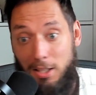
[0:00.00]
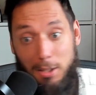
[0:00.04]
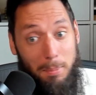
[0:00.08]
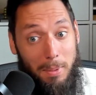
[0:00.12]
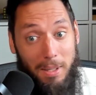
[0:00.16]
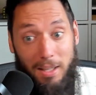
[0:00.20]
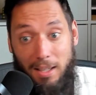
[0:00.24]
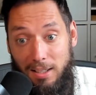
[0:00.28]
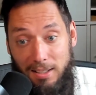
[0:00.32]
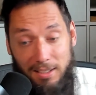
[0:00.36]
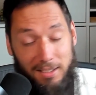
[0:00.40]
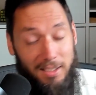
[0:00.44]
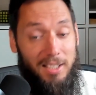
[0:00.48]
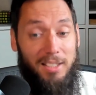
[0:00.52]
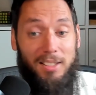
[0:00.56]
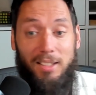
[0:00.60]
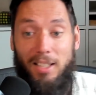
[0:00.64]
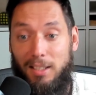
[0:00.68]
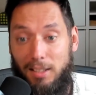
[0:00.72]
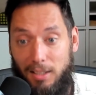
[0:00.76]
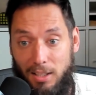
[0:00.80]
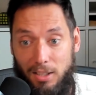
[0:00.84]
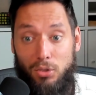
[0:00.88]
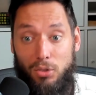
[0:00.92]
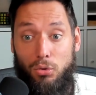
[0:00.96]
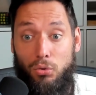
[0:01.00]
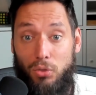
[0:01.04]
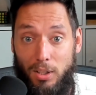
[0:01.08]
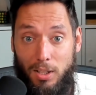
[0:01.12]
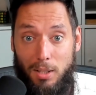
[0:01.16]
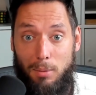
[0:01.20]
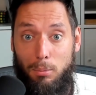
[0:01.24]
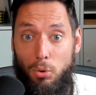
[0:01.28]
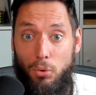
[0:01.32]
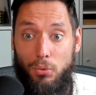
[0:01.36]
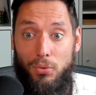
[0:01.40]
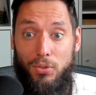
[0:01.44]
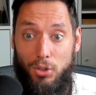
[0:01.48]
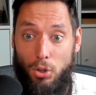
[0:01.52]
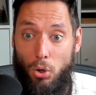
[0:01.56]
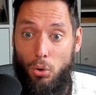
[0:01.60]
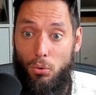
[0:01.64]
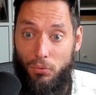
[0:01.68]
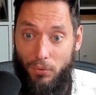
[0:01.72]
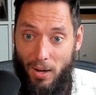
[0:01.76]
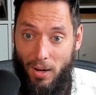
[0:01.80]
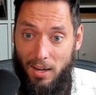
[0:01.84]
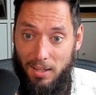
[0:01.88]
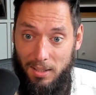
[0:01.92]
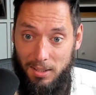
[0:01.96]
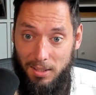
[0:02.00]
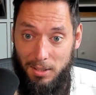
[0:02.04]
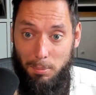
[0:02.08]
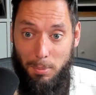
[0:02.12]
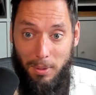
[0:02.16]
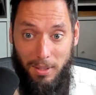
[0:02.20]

because this thing does really move so fast,